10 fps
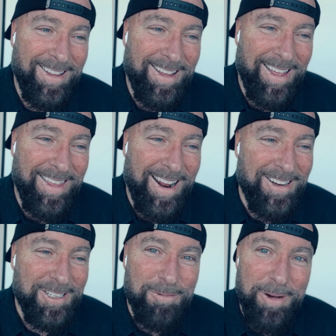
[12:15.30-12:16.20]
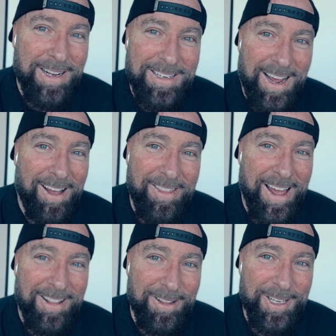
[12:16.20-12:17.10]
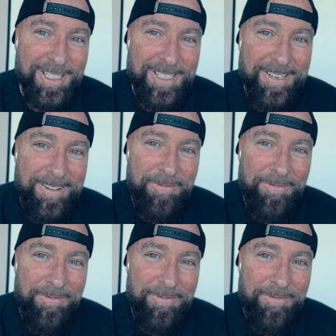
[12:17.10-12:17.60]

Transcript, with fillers: and then I just went down that list.